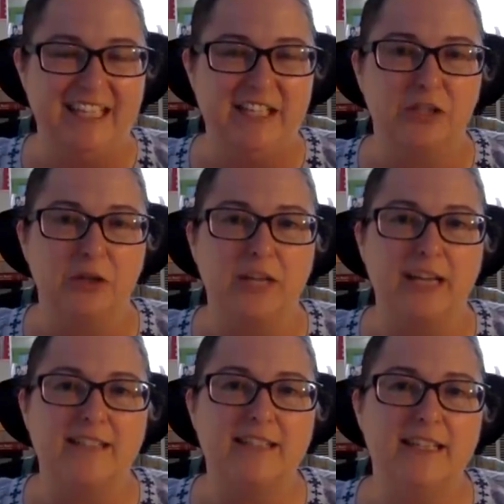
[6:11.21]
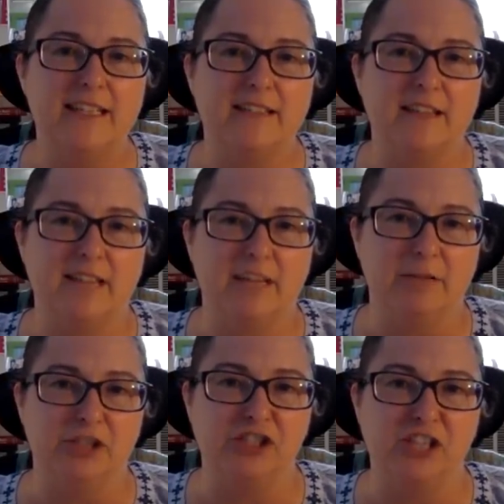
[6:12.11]
So the idea is that they
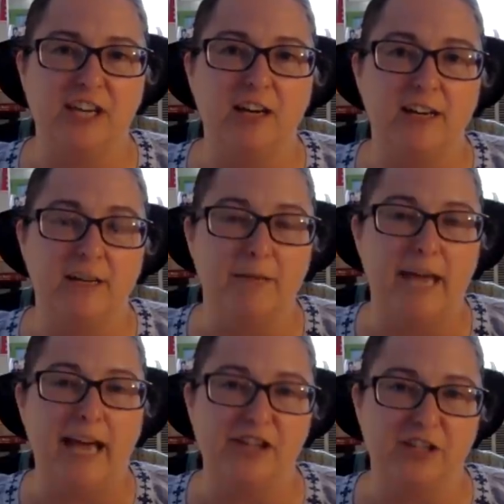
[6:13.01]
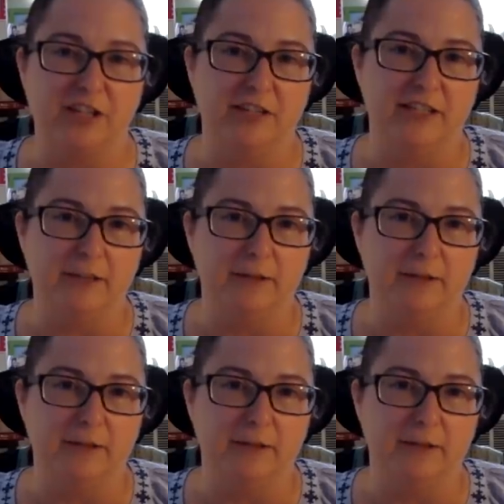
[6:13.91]
would share an imaginary